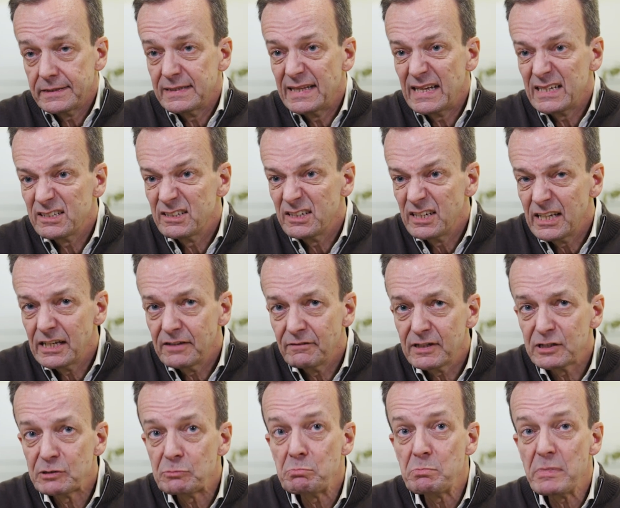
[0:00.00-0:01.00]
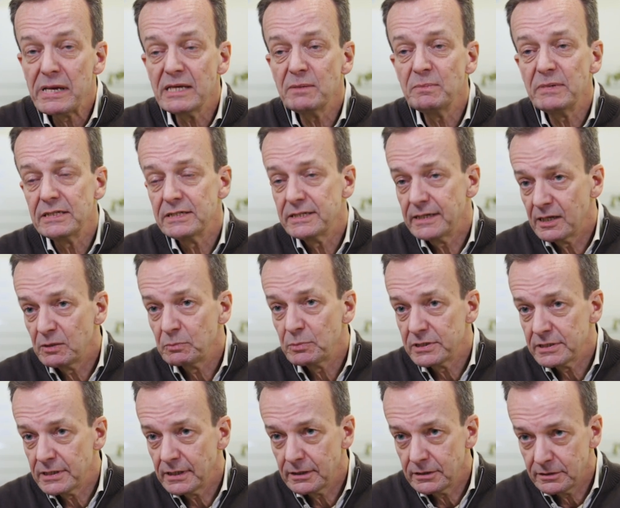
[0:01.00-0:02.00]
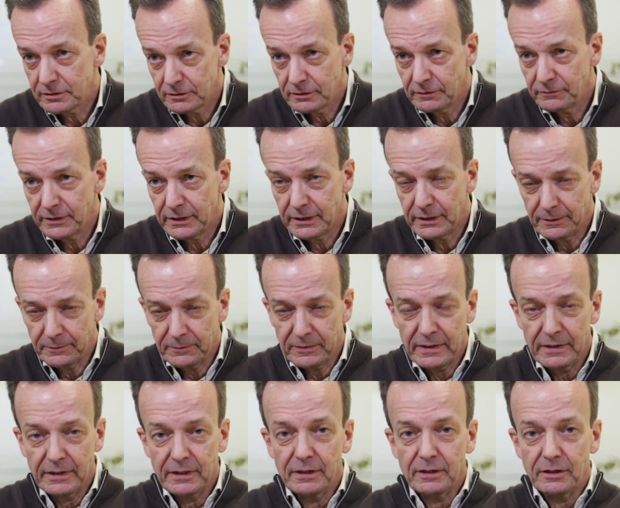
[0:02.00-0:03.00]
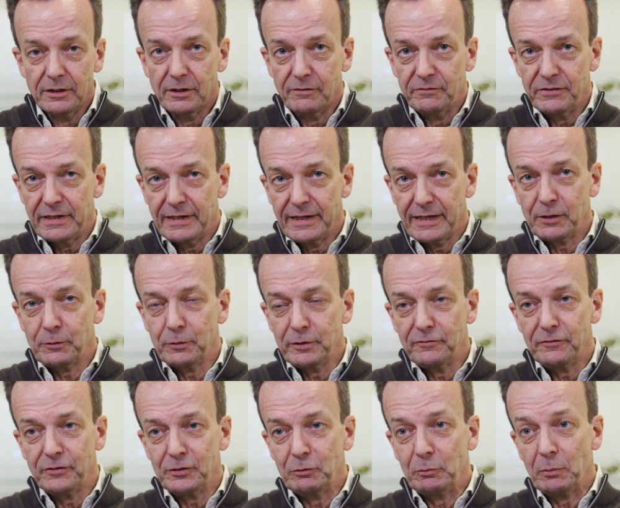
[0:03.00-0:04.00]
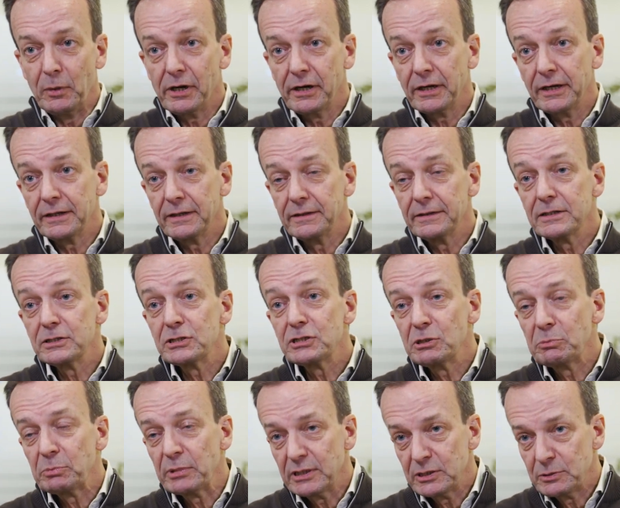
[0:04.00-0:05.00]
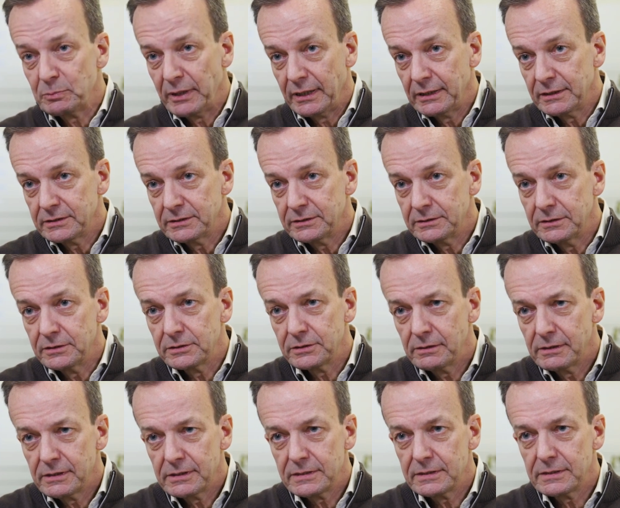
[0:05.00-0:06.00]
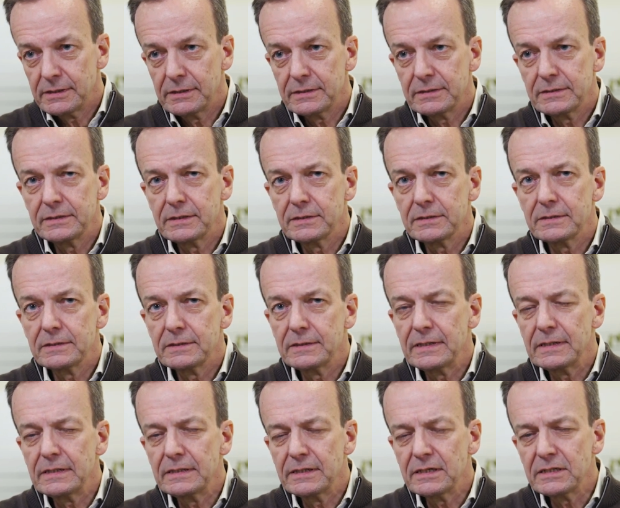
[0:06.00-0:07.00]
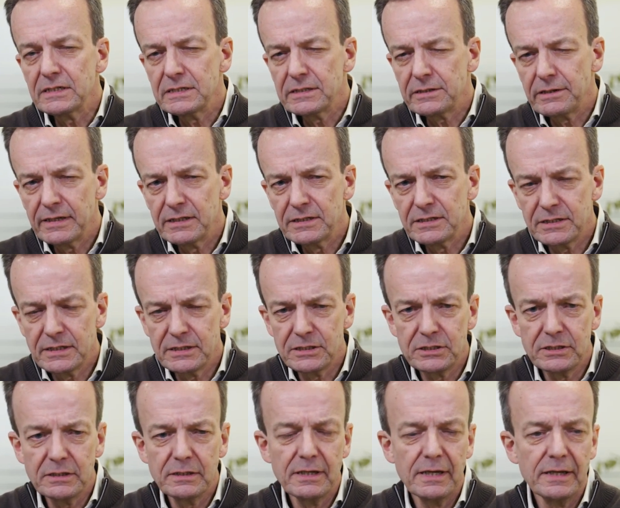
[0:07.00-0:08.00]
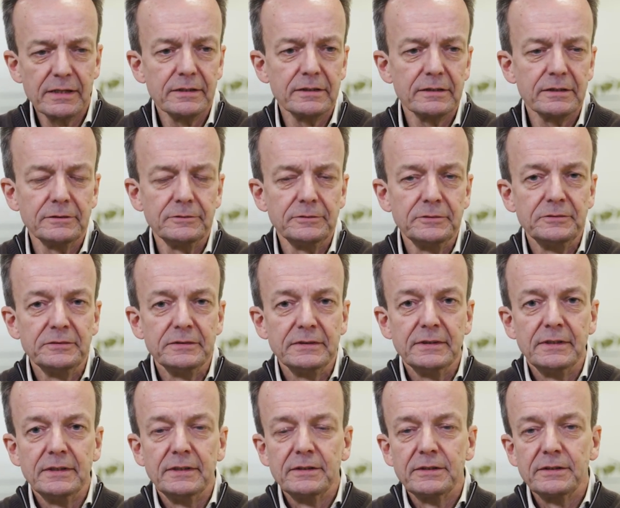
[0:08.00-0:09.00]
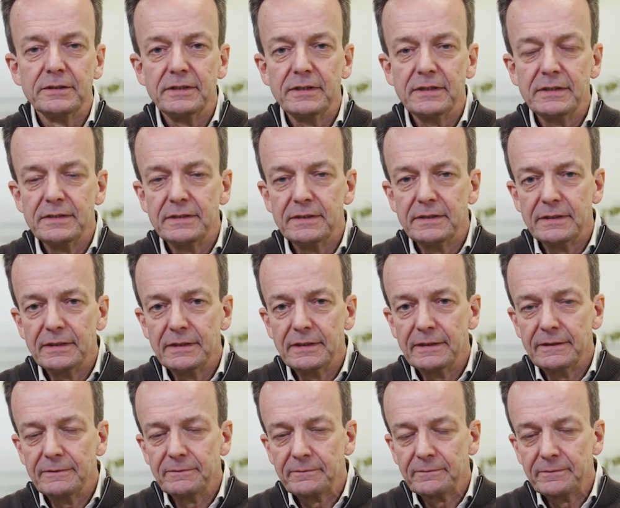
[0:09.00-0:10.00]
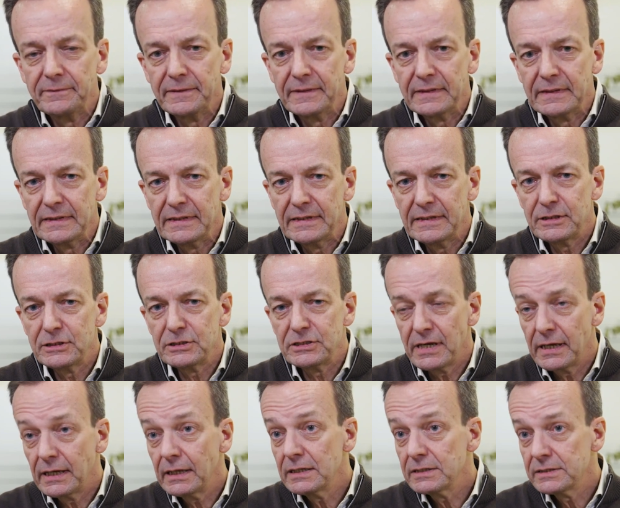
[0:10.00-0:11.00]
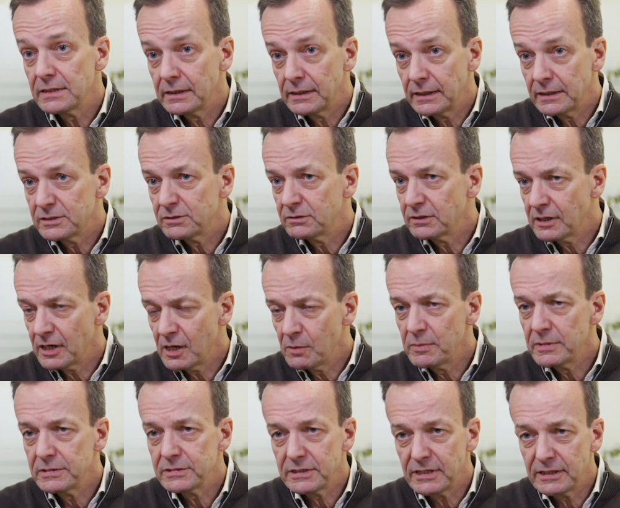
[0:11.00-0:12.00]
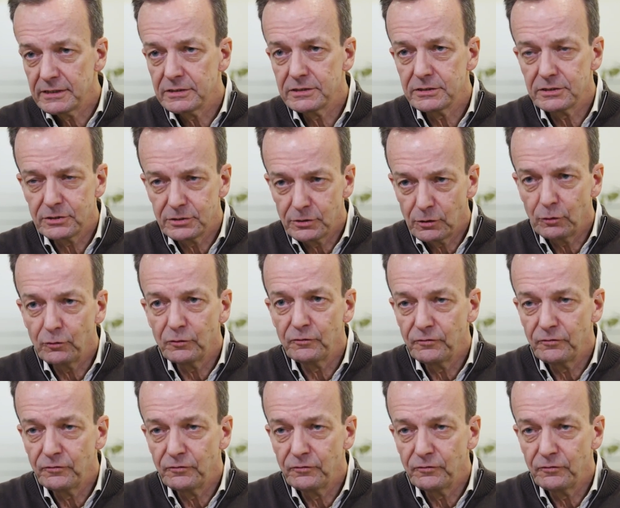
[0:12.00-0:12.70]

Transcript: going to give us maybe 10% of the liquid fuel market in the shipping space. So it's just the transition and the change that needs to come is so